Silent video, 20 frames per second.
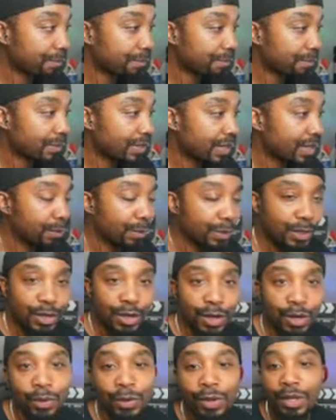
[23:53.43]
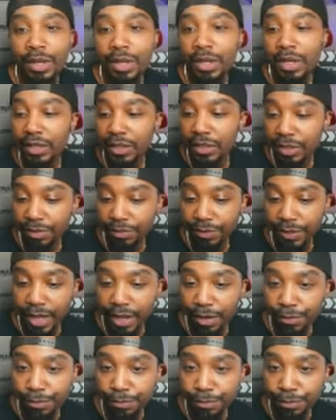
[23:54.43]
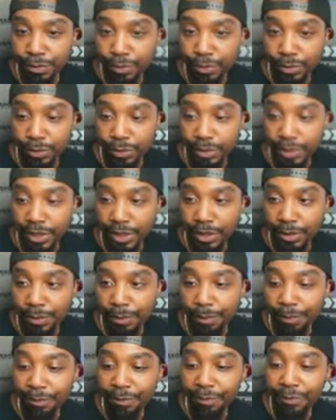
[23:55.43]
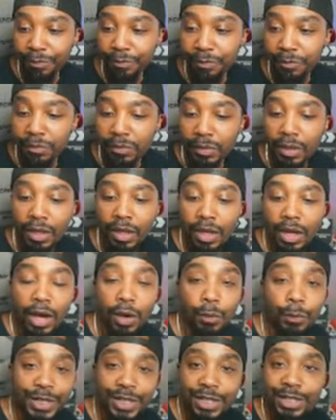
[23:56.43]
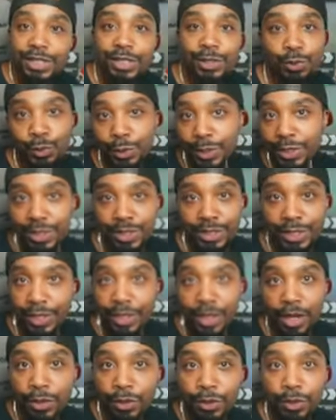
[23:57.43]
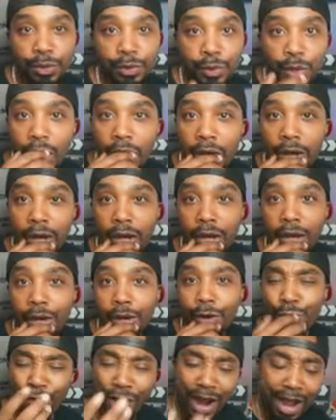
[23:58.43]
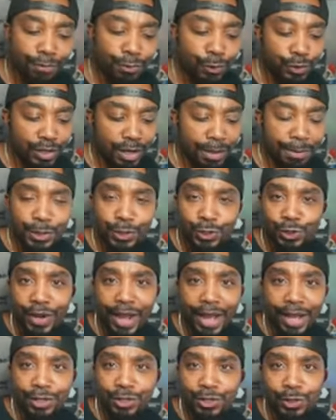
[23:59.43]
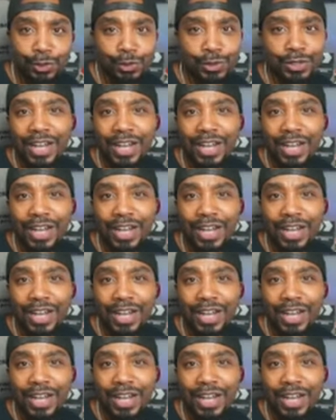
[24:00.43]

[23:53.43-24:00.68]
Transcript: There we go. Give you out a full deal. We didn't switch to see the other arrivals coming to Dragonstone.